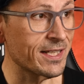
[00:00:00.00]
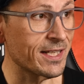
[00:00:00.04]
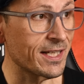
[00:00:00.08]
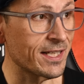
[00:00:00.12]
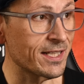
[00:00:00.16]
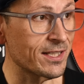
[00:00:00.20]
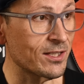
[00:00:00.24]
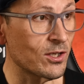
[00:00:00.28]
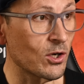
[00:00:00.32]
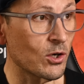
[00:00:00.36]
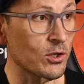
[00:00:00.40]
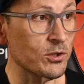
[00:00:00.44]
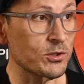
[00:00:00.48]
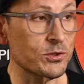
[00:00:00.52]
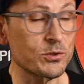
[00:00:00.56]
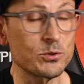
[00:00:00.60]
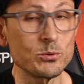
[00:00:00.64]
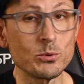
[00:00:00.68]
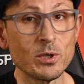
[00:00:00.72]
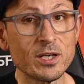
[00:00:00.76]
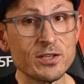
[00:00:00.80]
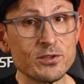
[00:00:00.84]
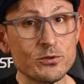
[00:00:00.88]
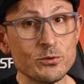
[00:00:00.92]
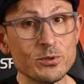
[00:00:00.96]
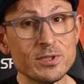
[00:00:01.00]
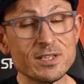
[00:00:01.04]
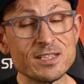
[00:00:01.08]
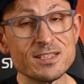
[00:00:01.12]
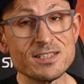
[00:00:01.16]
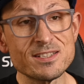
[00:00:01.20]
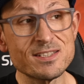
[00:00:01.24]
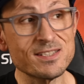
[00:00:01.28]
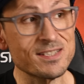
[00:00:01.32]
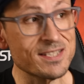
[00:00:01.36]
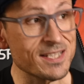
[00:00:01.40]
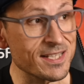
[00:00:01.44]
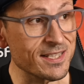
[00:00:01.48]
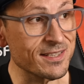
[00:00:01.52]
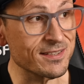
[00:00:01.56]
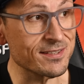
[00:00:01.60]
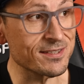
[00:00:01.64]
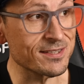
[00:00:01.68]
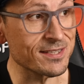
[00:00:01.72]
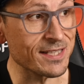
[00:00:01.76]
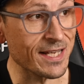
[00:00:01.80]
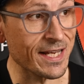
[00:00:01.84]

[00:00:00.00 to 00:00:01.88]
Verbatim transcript: it got 206